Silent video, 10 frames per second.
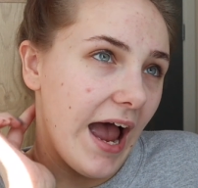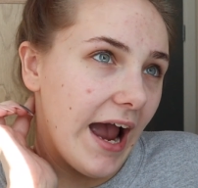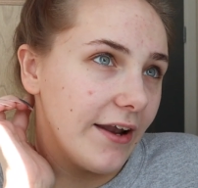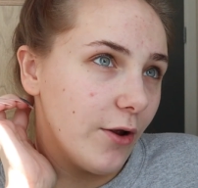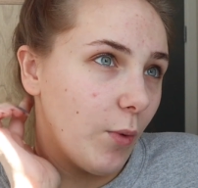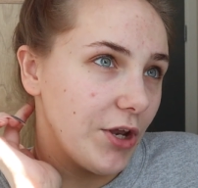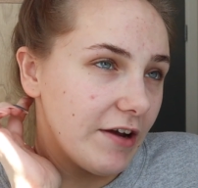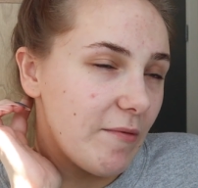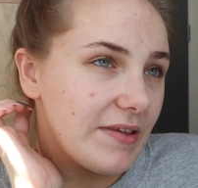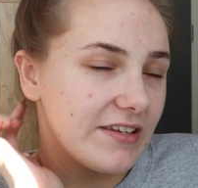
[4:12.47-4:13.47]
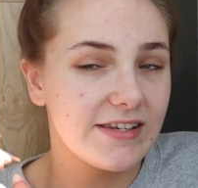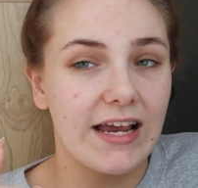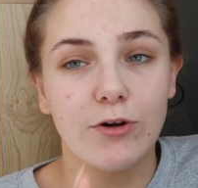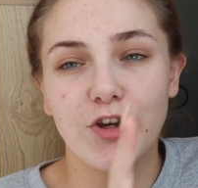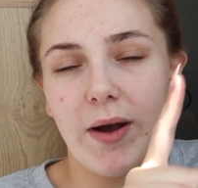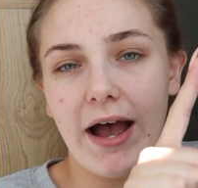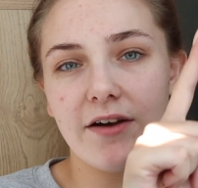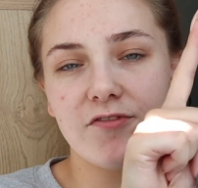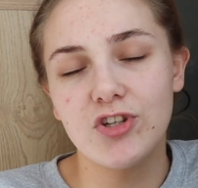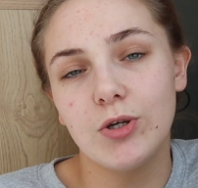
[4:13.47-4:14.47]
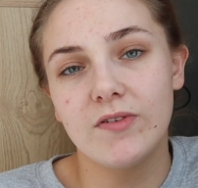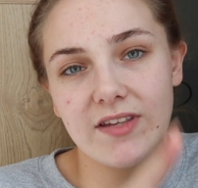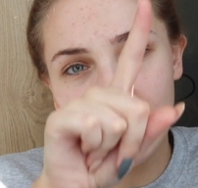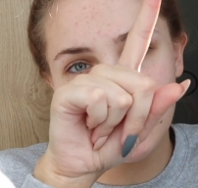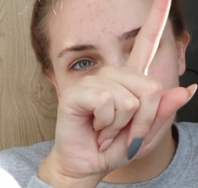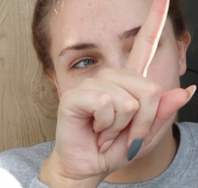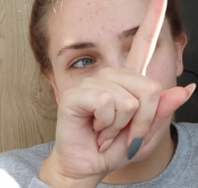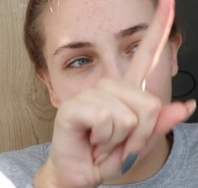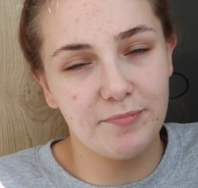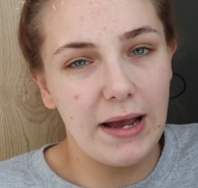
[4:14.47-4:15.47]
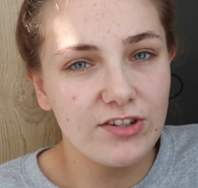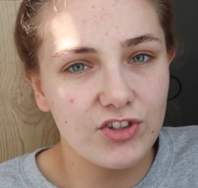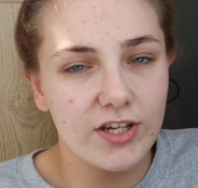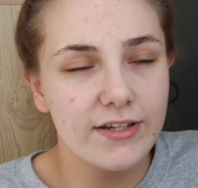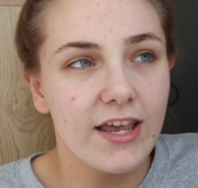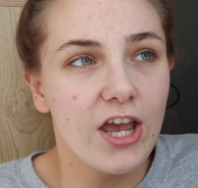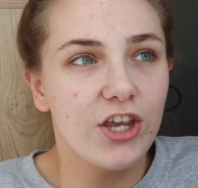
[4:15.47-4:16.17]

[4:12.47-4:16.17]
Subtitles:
and when you have a business account, you have 2 sections of messages.